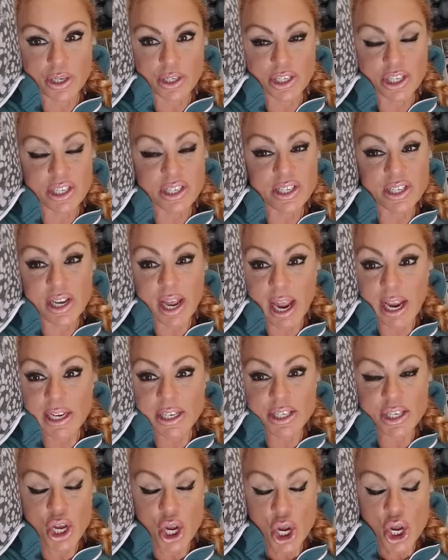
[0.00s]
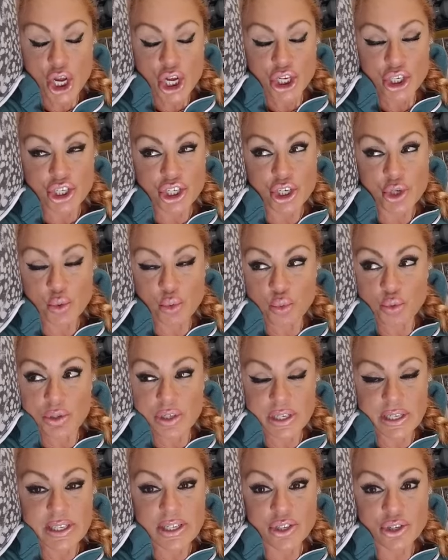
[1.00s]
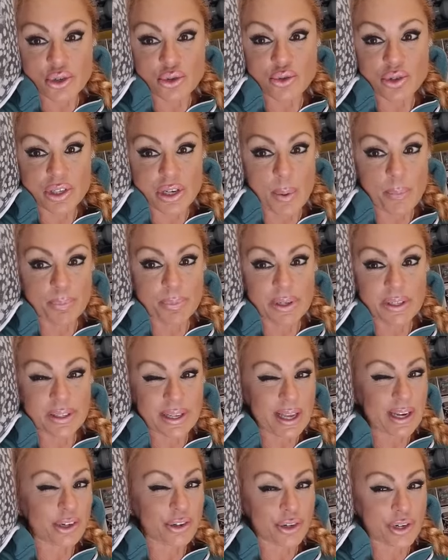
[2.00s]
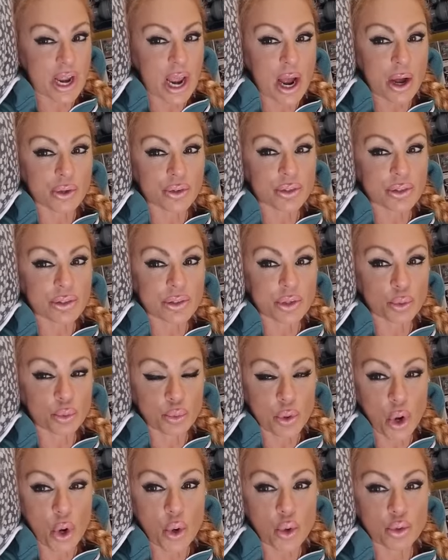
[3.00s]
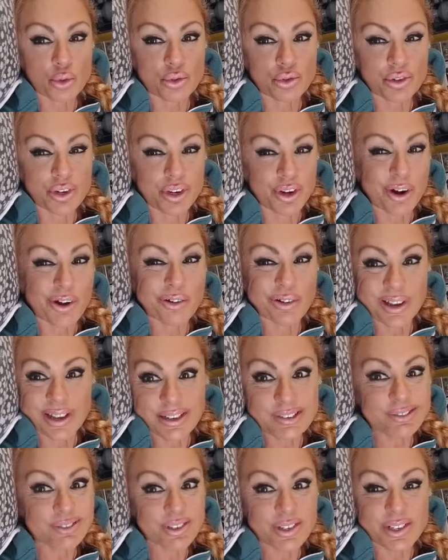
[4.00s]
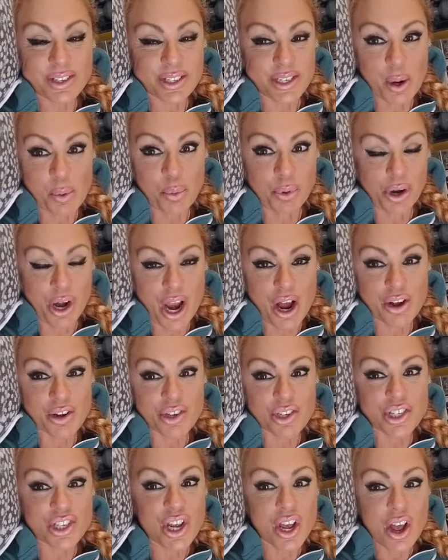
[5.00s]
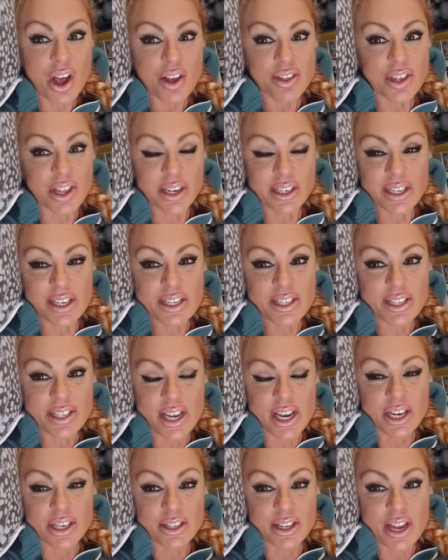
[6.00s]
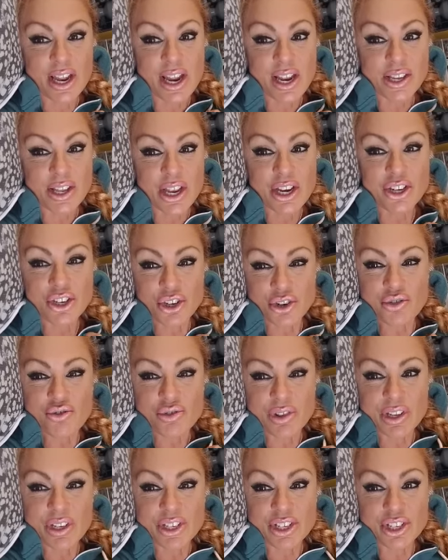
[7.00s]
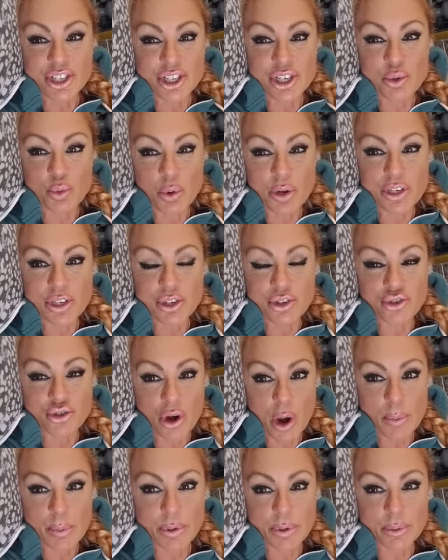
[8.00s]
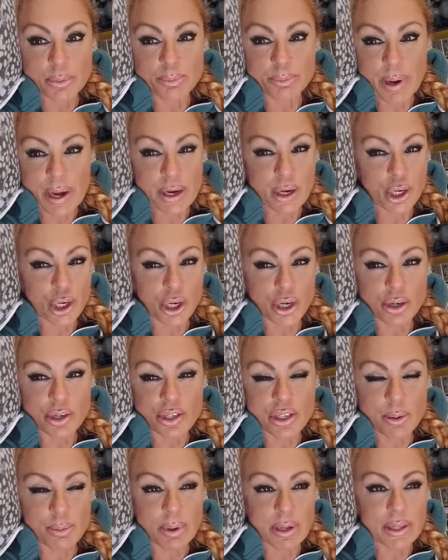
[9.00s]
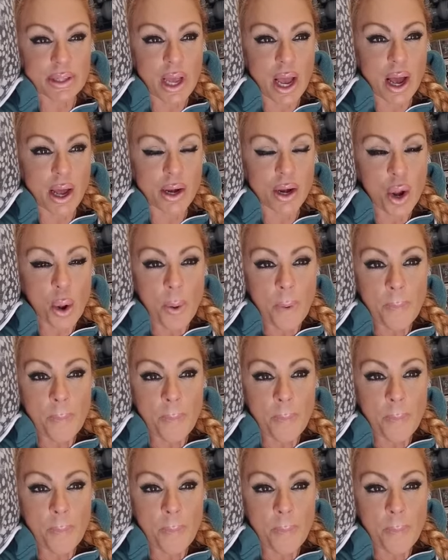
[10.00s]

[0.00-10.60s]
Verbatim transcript: and just in case she did do something later down the road, you know, like somewhere else, that at least they, they, they knew that she was a troublemaker or something like that.